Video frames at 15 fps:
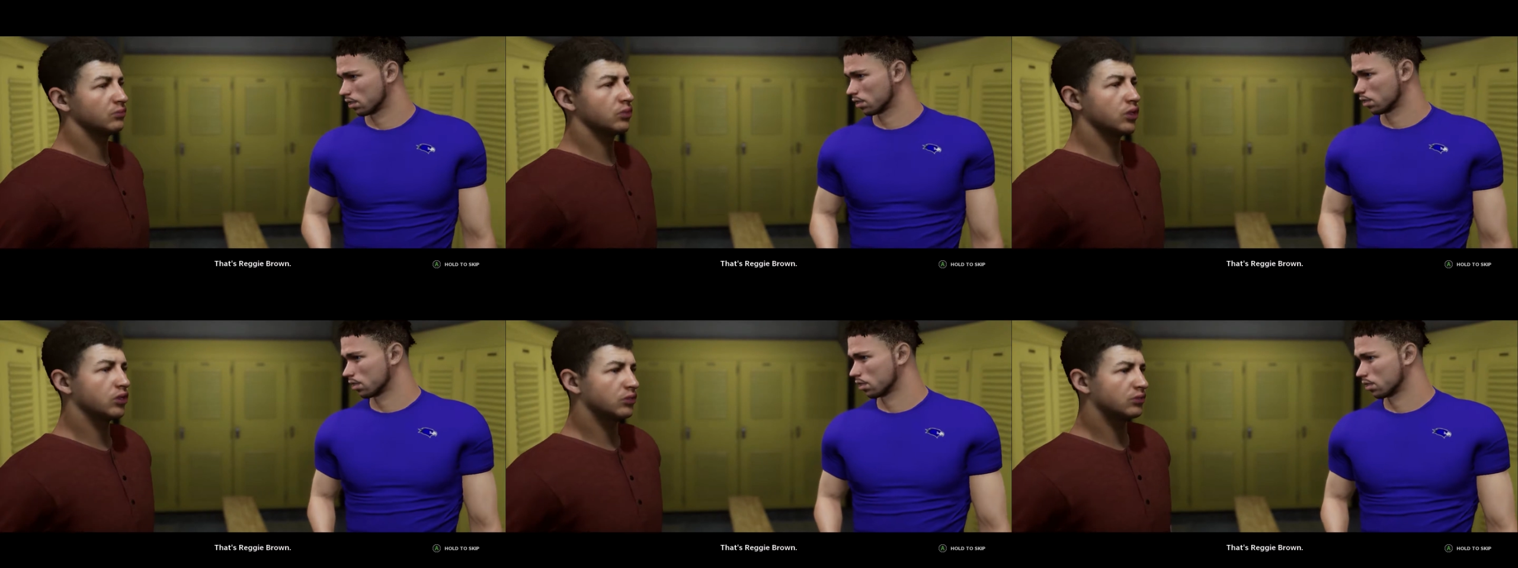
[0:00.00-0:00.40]

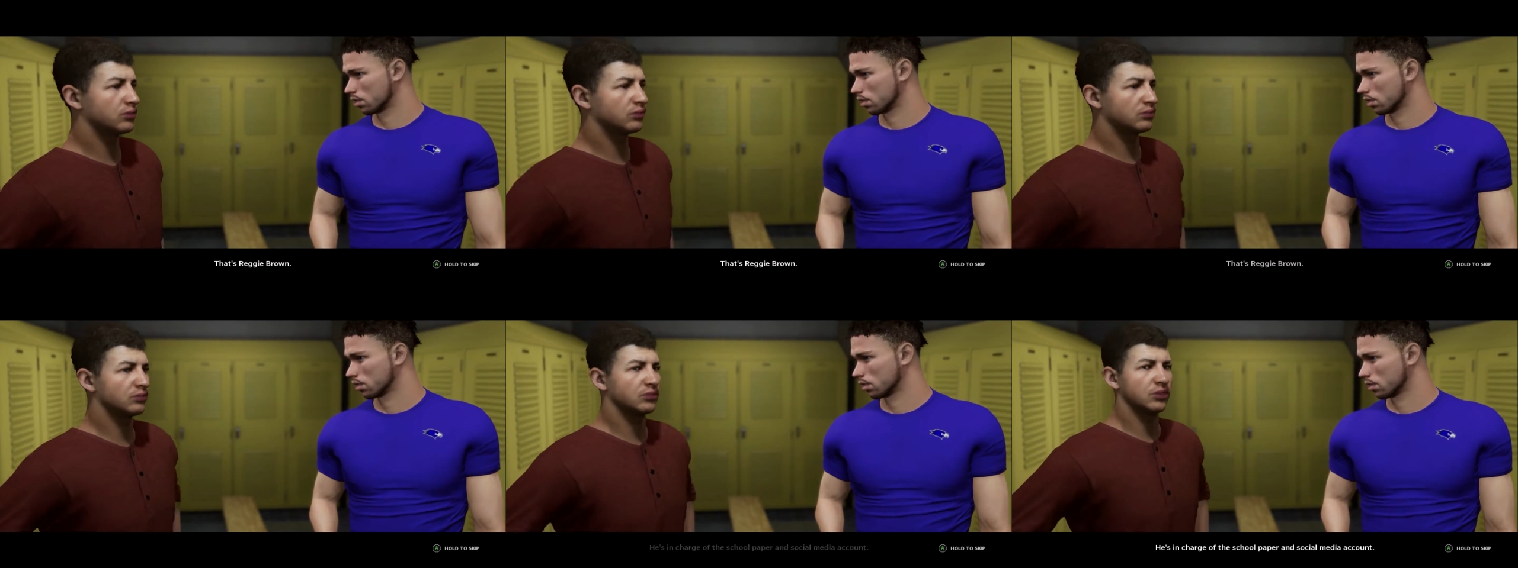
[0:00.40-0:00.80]
Speaker 1: Brown.
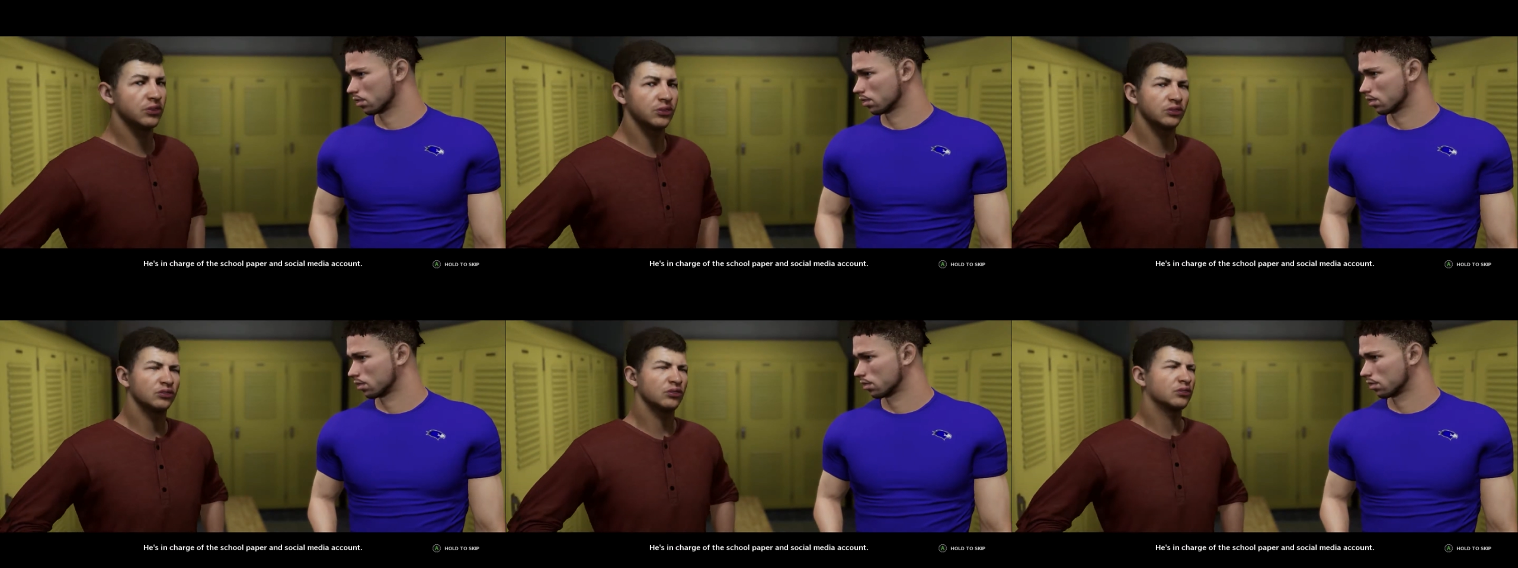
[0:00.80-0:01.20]
He's uh, in
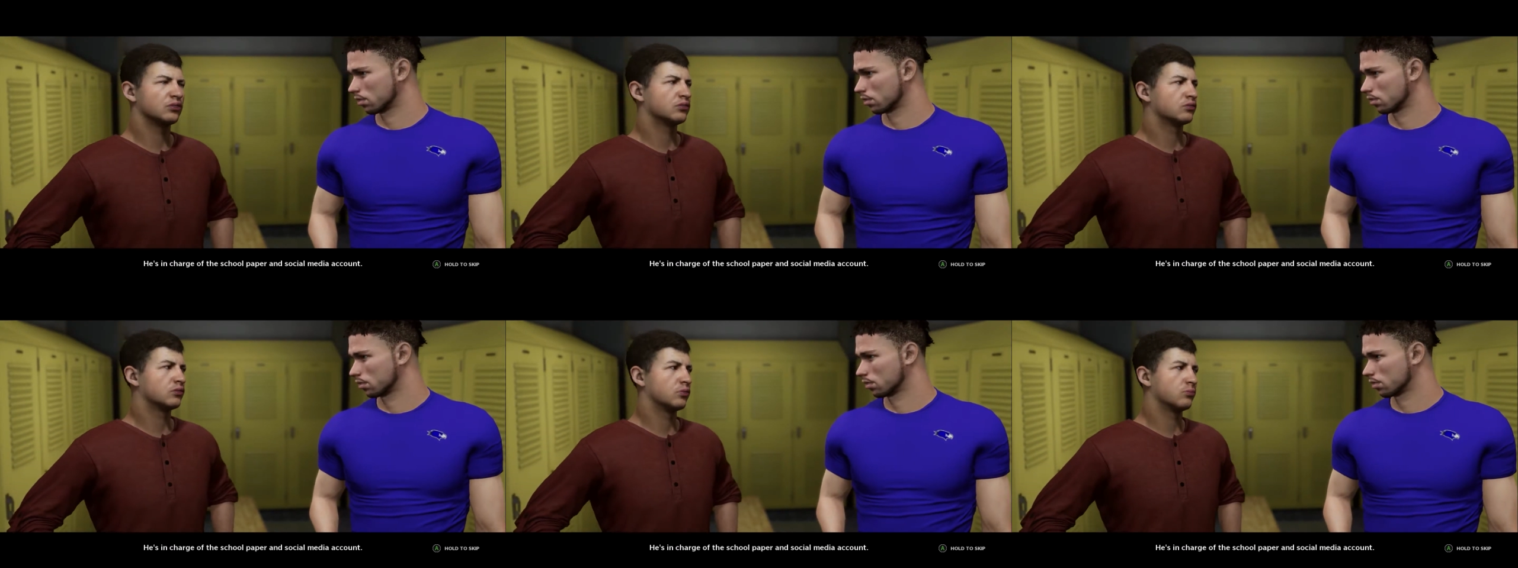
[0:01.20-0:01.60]
charge of the
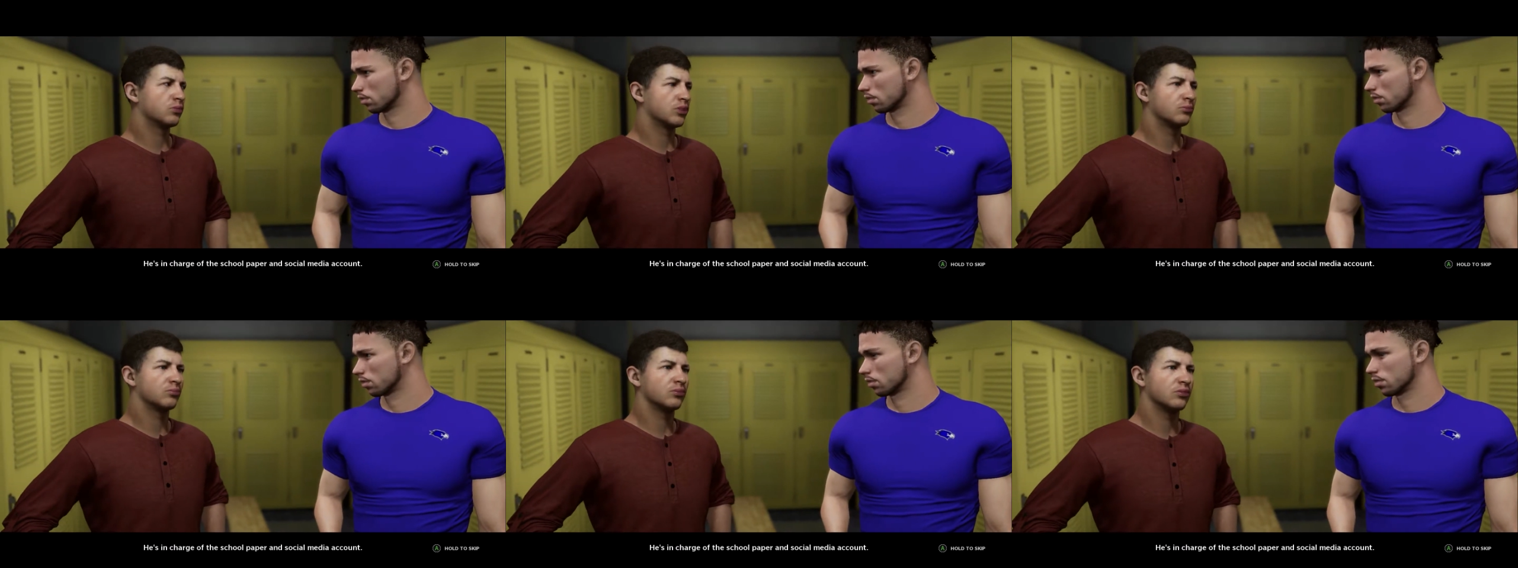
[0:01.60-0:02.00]
school
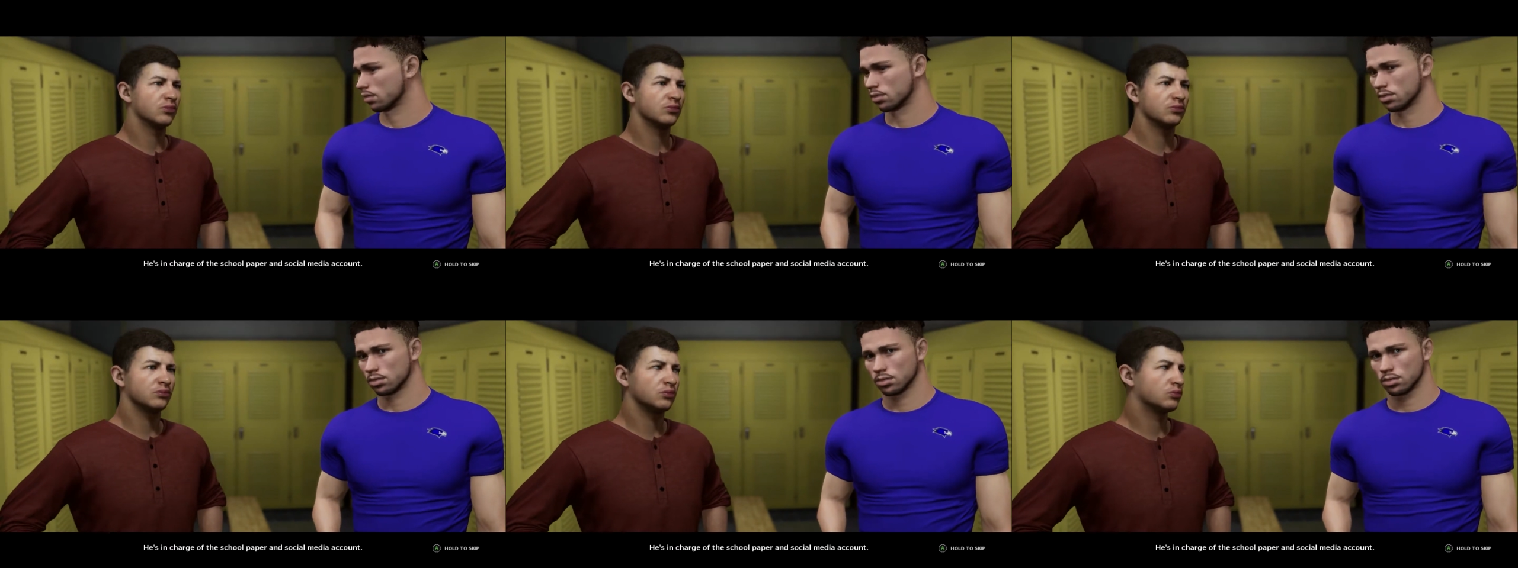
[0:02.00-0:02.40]
paper and the
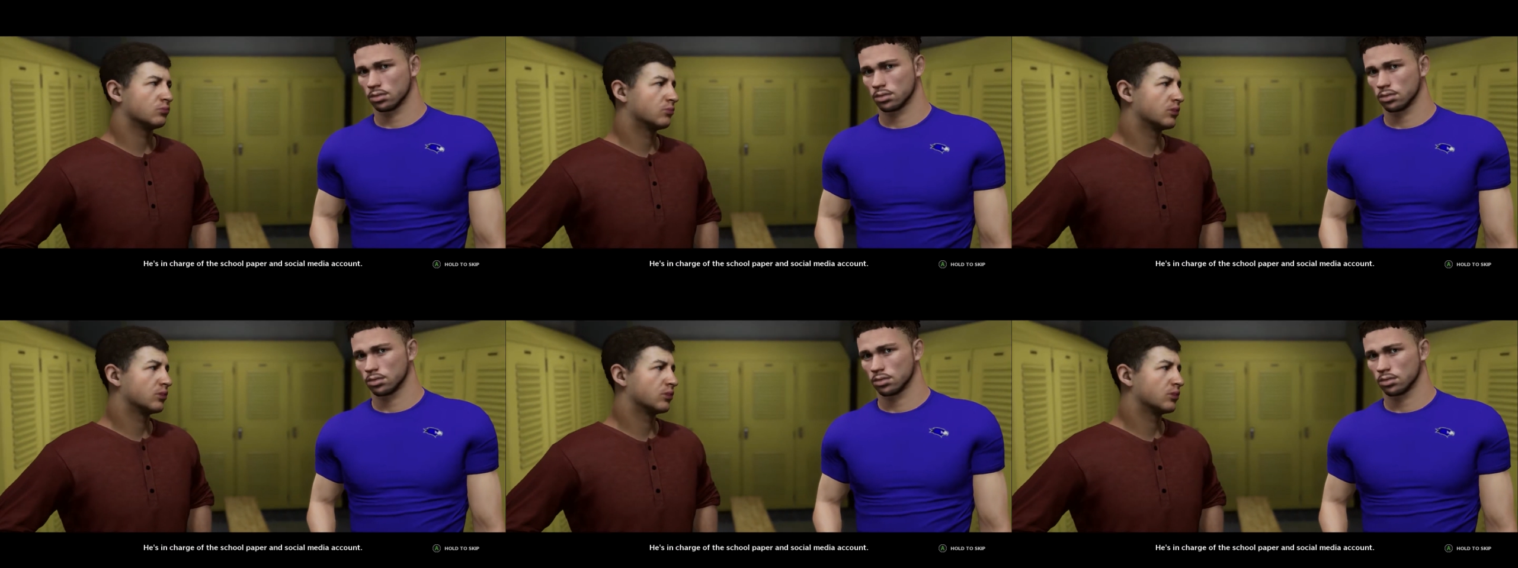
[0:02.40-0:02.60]
social